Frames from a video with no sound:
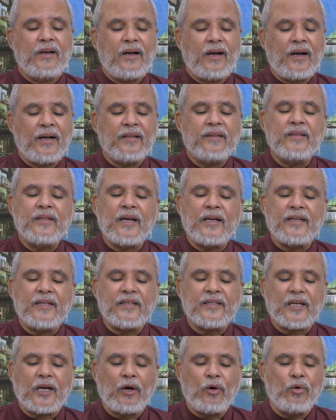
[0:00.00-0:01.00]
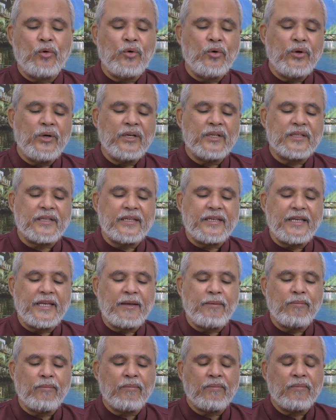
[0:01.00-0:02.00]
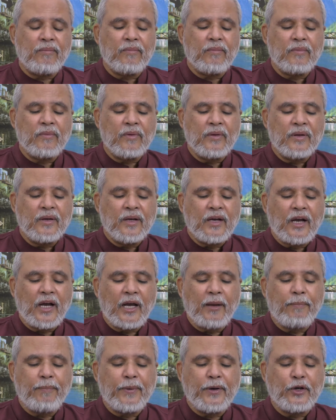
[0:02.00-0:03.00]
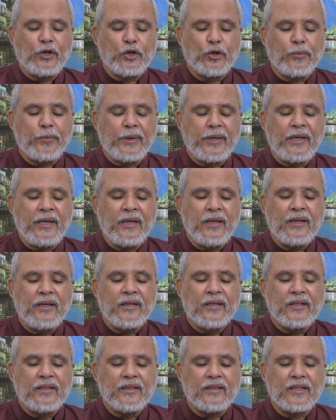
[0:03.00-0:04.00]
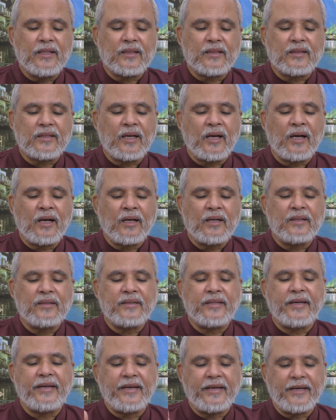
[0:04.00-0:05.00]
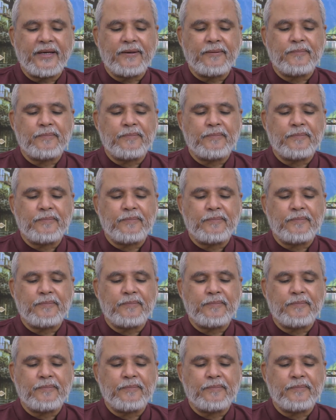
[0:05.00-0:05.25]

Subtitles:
and that is how his name happened to be Dattatray.